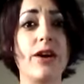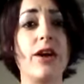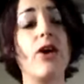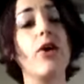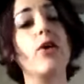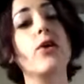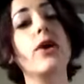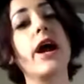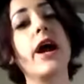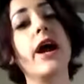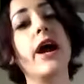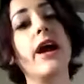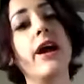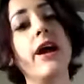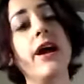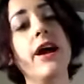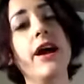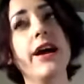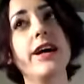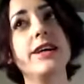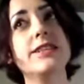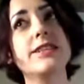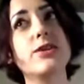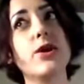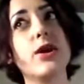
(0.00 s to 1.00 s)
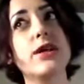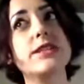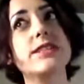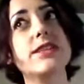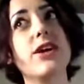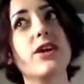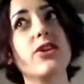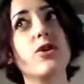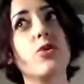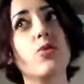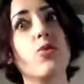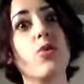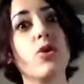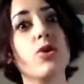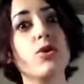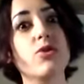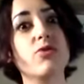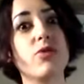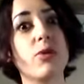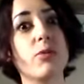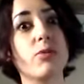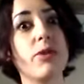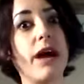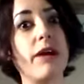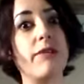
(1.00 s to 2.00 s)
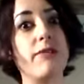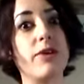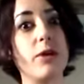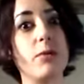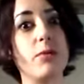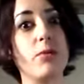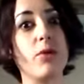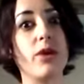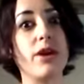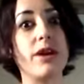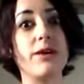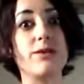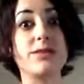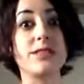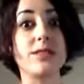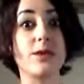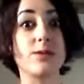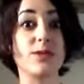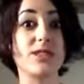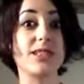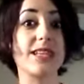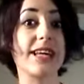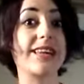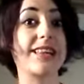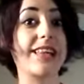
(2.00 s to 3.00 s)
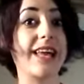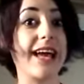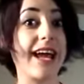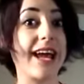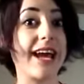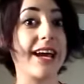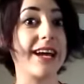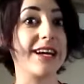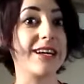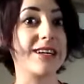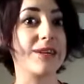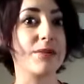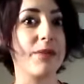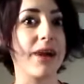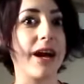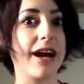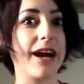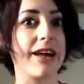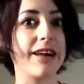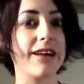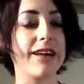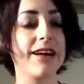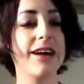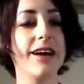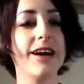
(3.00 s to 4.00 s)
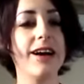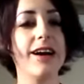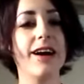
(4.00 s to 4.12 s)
And okay, so I saw the world from that viewpoint. It was almost like the Hanged Man